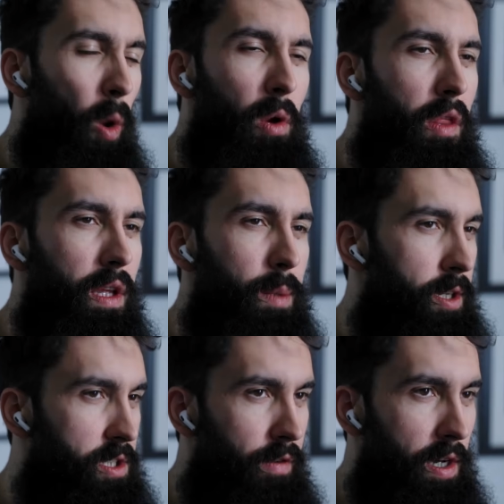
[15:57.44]
What do I think
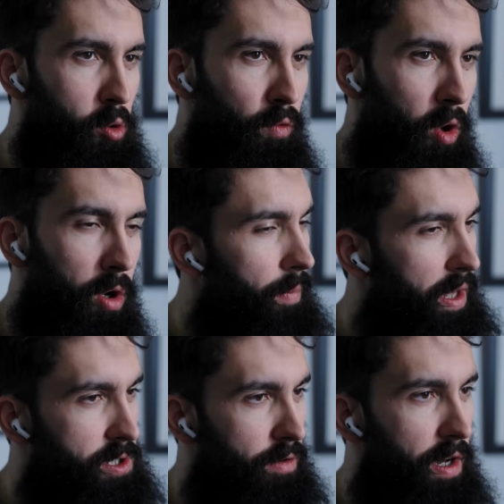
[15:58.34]
about his advice overall
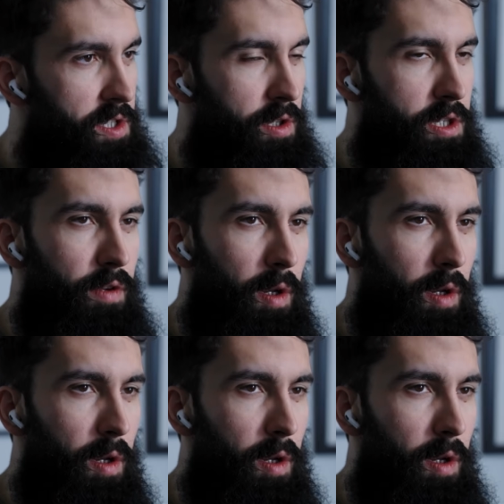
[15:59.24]
and his advice in this